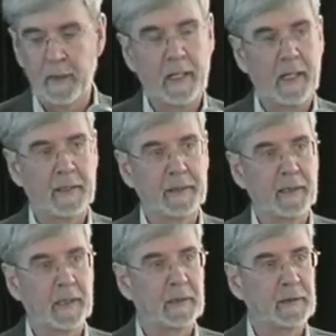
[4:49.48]
and
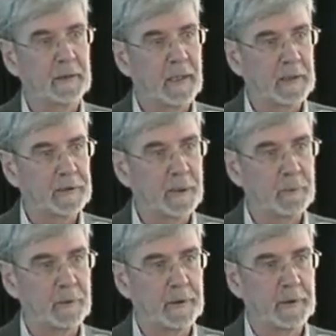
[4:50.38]
they
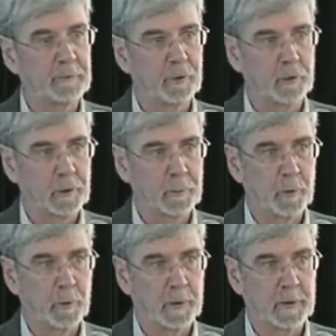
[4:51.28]
accept the full
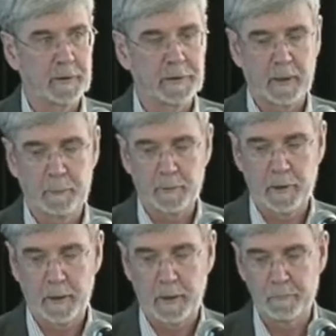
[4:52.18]
report at the same
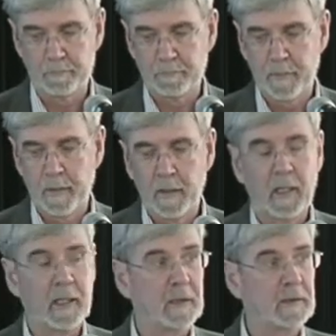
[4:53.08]
time.
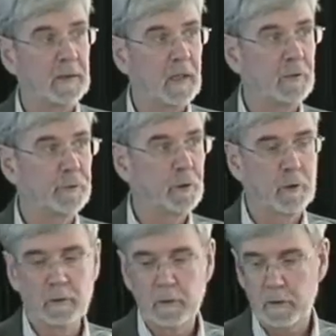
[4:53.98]

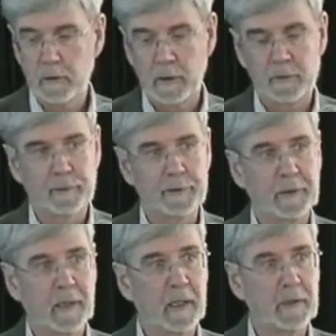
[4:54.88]
Overall, a
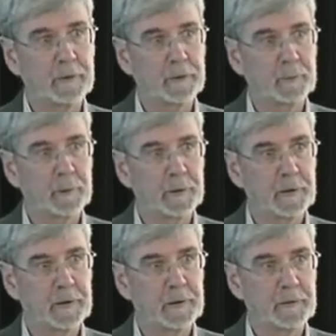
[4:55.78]
very arduous
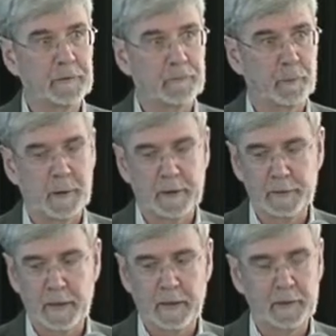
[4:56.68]
process for me,
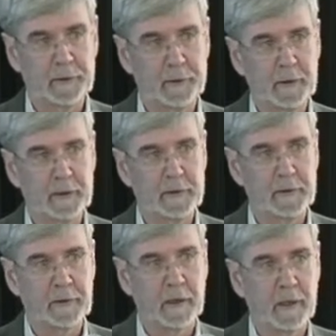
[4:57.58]
starting in
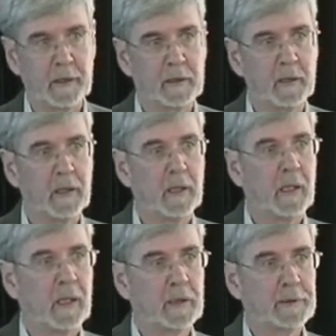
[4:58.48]
2009,
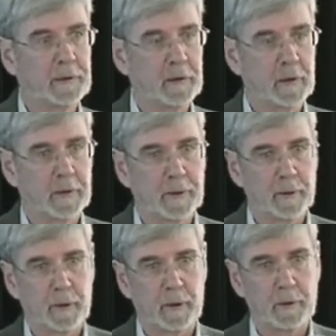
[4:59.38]
still
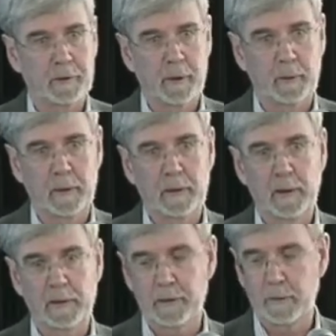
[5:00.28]
ongoing
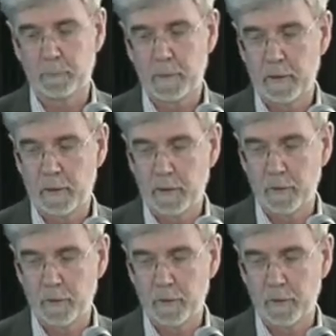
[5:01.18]
as I'm an